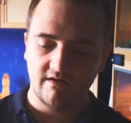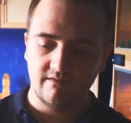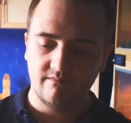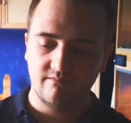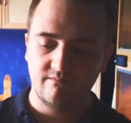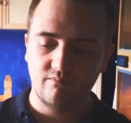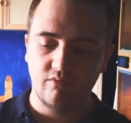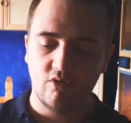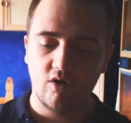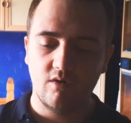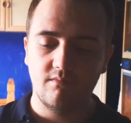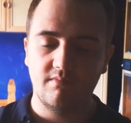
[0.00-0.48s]

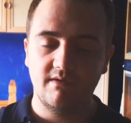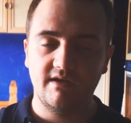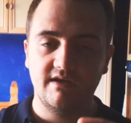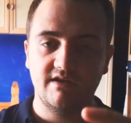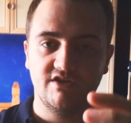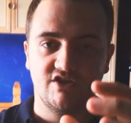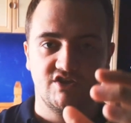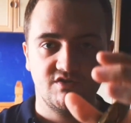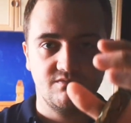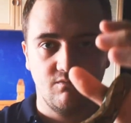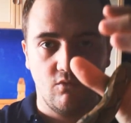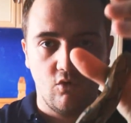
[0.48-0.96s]
probably a
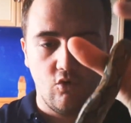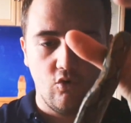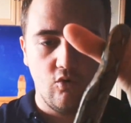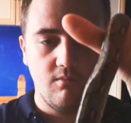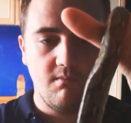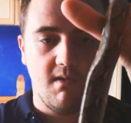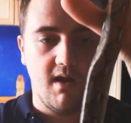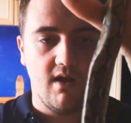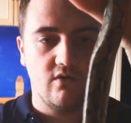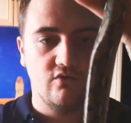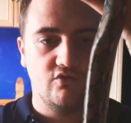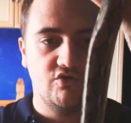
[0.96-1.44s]
small
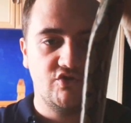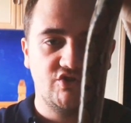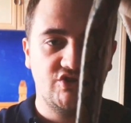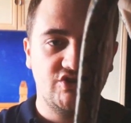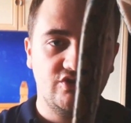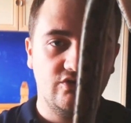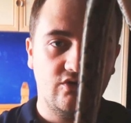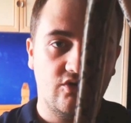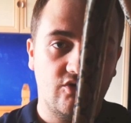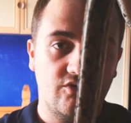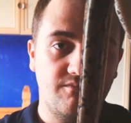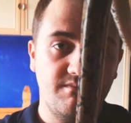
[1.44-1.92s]
mouse
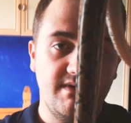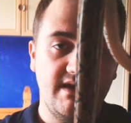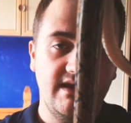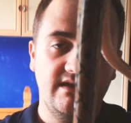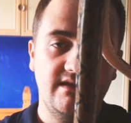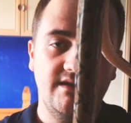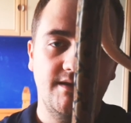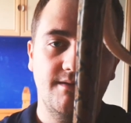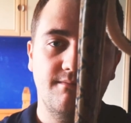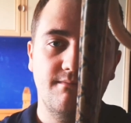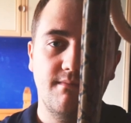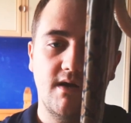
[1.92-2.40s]
or a
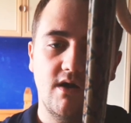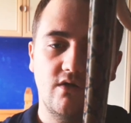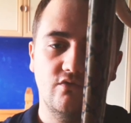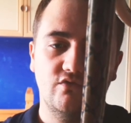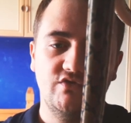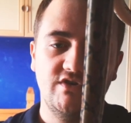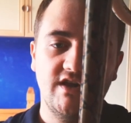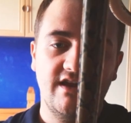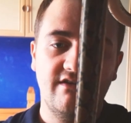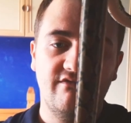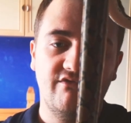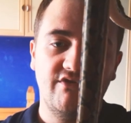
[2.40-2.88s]
medium
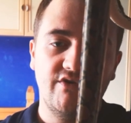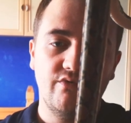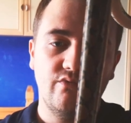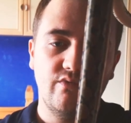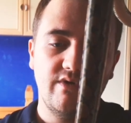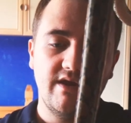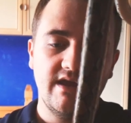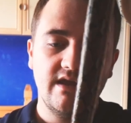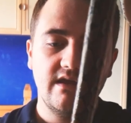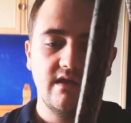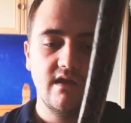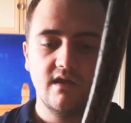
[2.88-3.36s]
mouse every
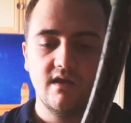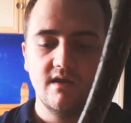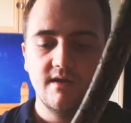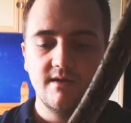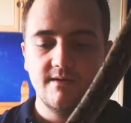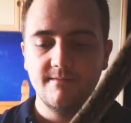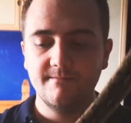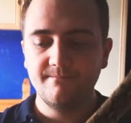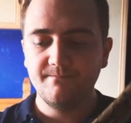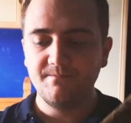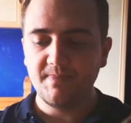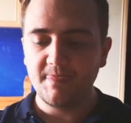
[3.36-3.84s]
week.
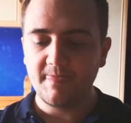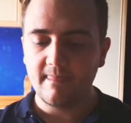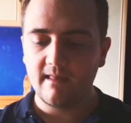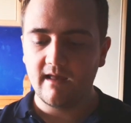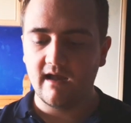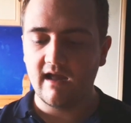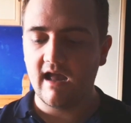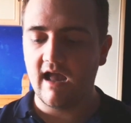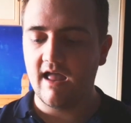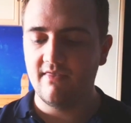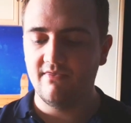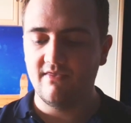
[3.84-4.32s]

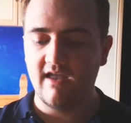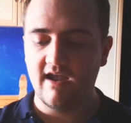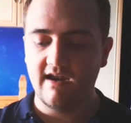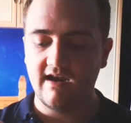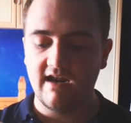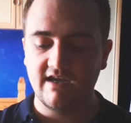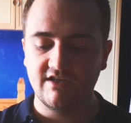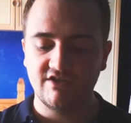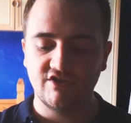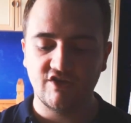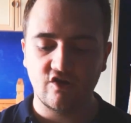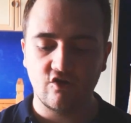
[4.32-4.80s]
And then
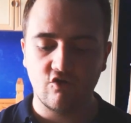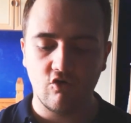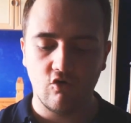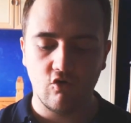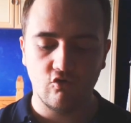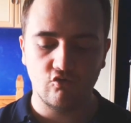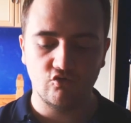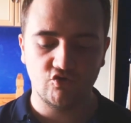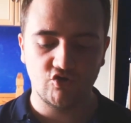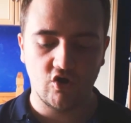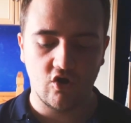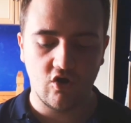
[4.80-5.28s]
as it
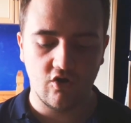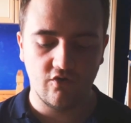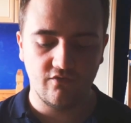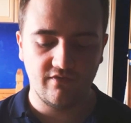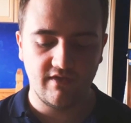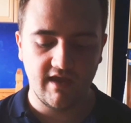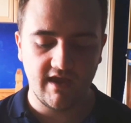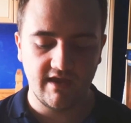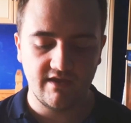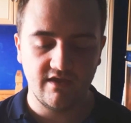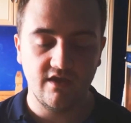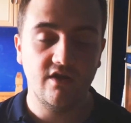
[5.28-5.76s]
grows on,
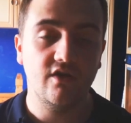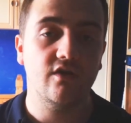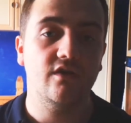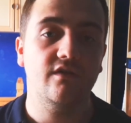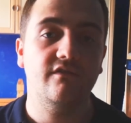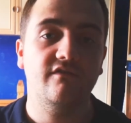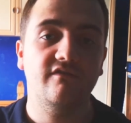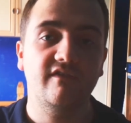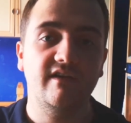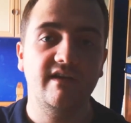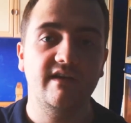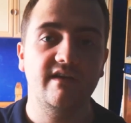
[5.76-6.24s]
then you're going to
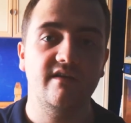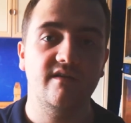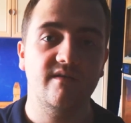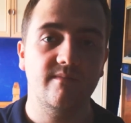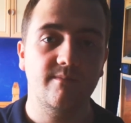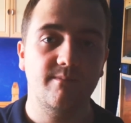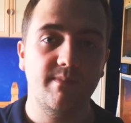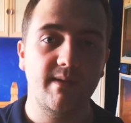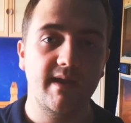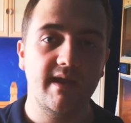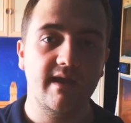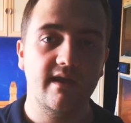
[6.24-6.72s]
feed it a
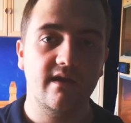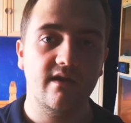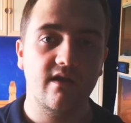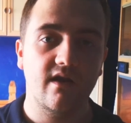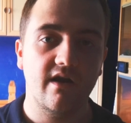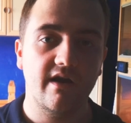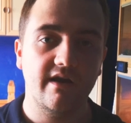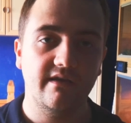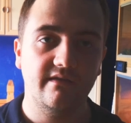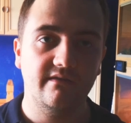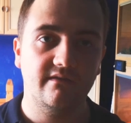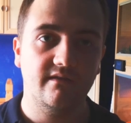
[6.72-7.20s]
bigger
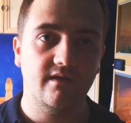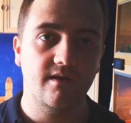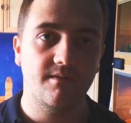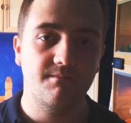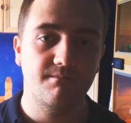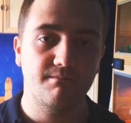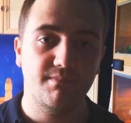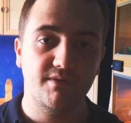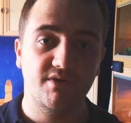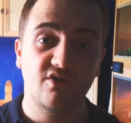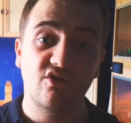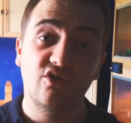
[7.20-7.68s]

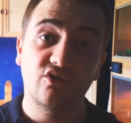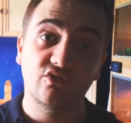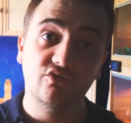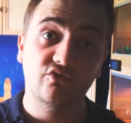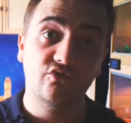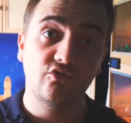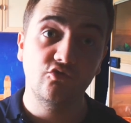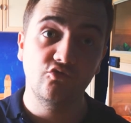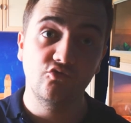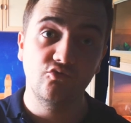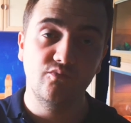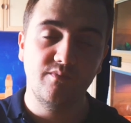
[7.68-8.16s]
item, but not
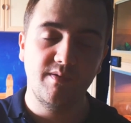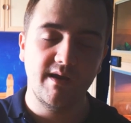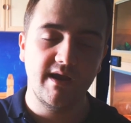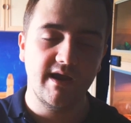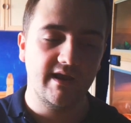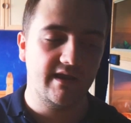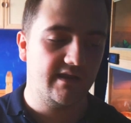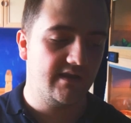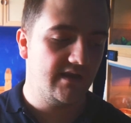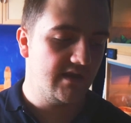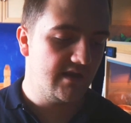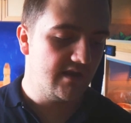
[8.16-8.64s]
too
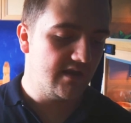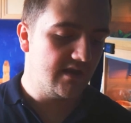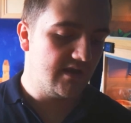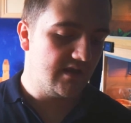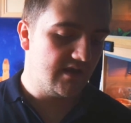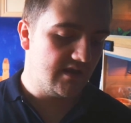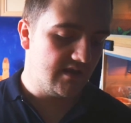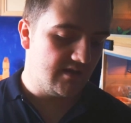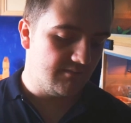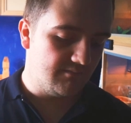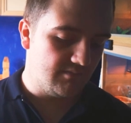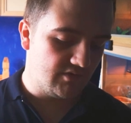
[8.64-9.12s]
big,
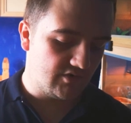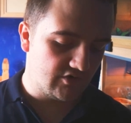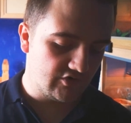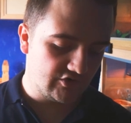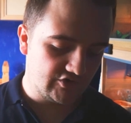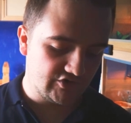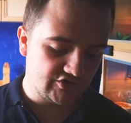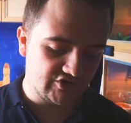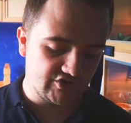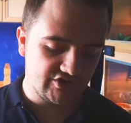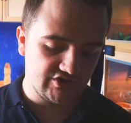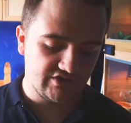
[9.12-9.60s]

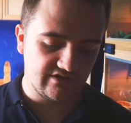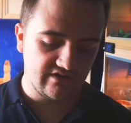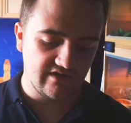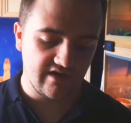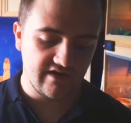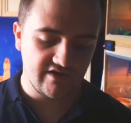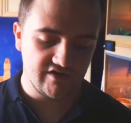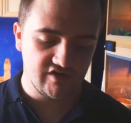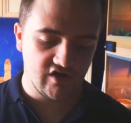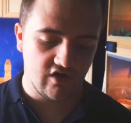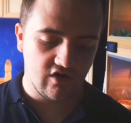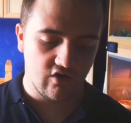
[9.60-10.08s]
because
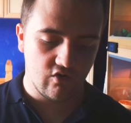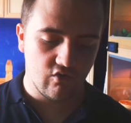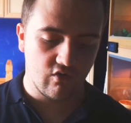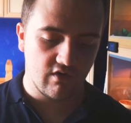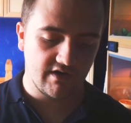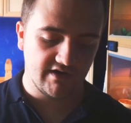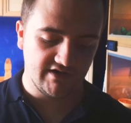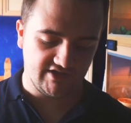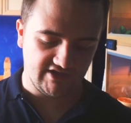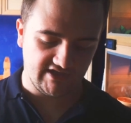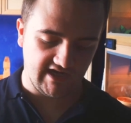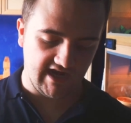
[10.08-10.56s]
these are
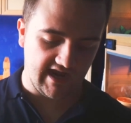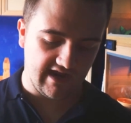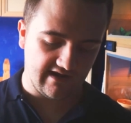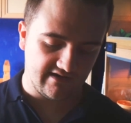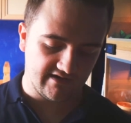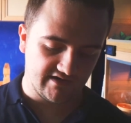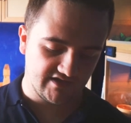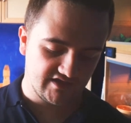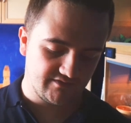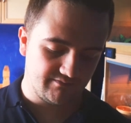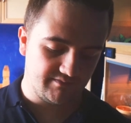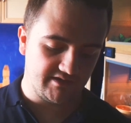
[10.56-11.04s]
quite a
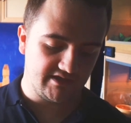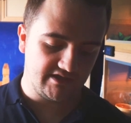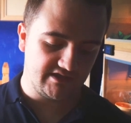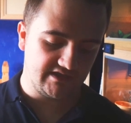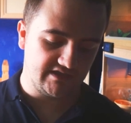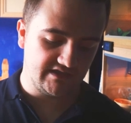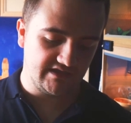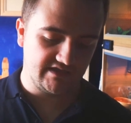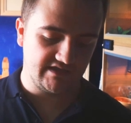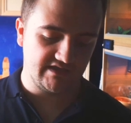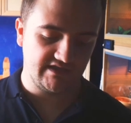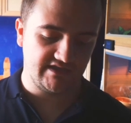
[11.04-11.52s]
slender
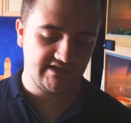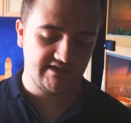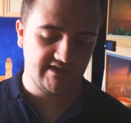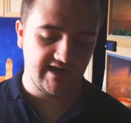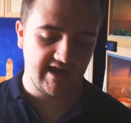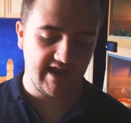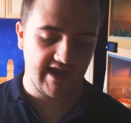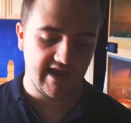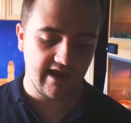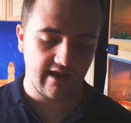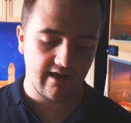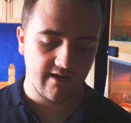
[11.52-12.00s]
species of
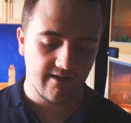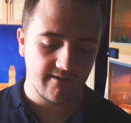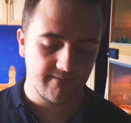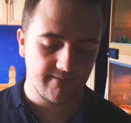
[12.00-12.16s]
snake.